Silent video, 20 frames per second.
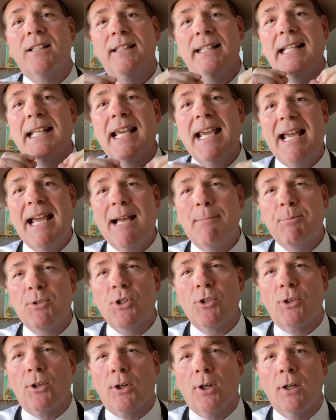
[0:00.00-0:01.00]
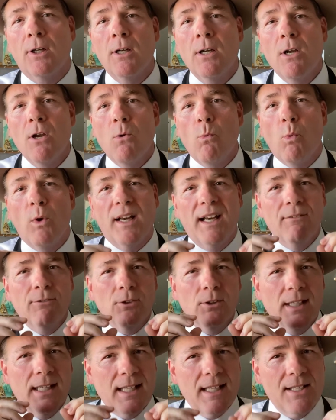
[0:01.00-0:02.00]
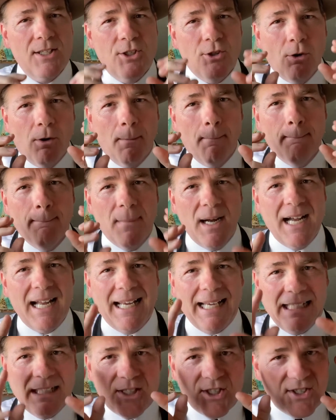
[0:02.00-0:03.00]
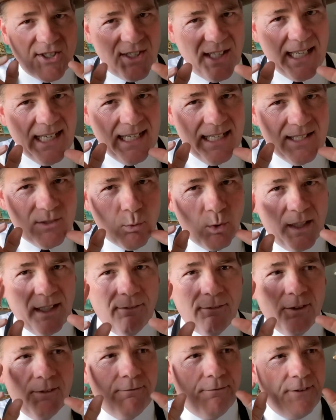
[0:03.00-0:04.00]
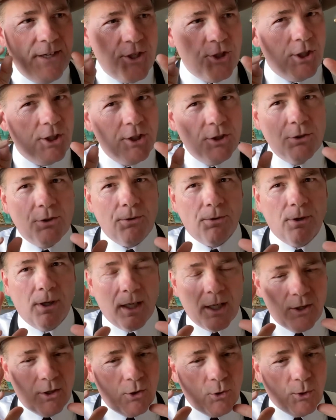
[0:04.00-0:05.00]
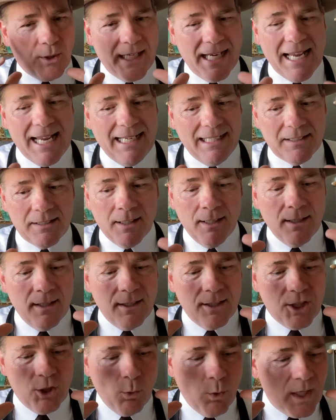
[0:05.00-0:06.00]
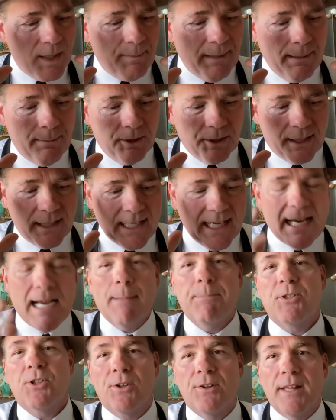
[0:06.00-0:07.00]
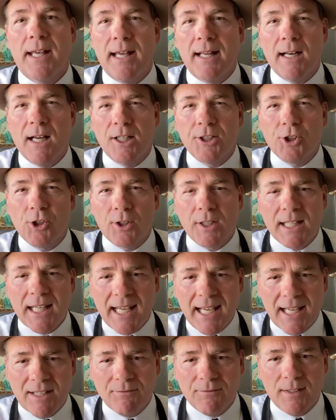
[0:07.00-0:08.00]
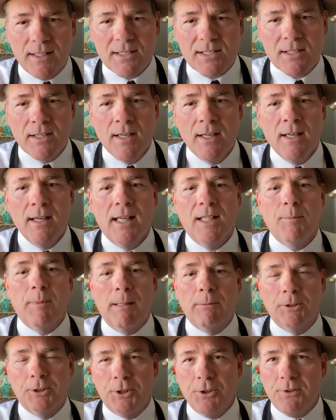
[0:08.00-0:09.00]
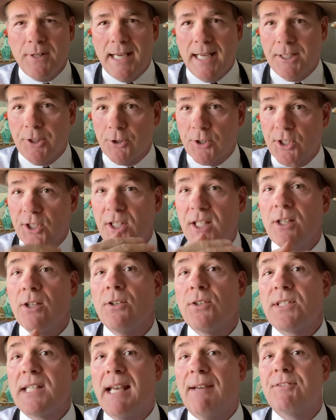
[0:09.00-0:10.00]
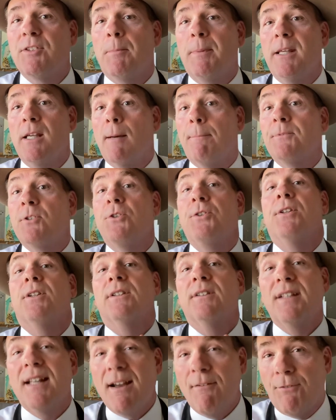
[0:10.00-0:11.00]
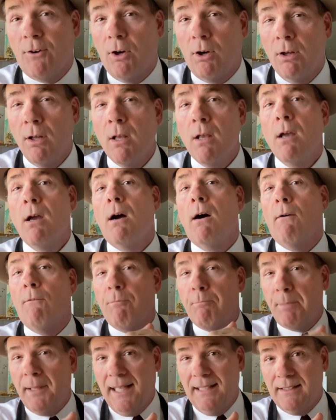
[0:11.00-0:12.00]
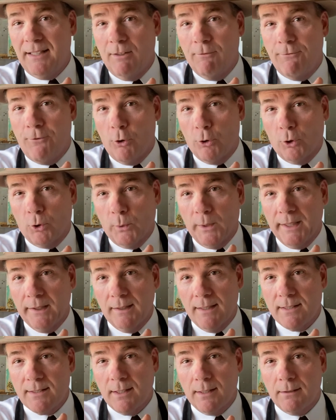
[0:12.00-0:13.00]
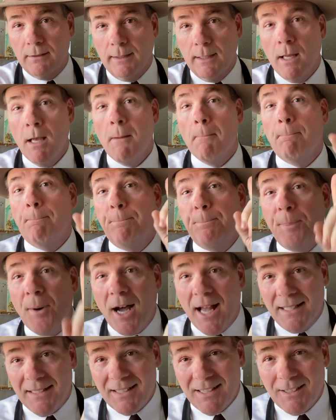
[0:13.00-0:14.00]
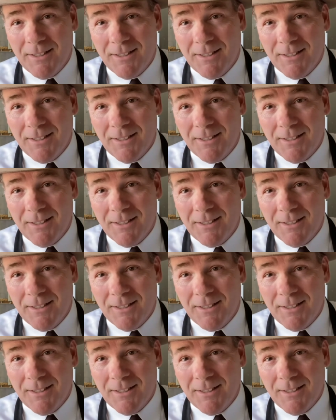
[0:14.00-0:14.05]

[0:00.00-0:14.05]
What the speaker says: capture whatever it is your mind sees, whatever vision you create, you want to be able to capture that on your canvas. And to be able to do that, your skills have to be up to the level of painting photorealistically. But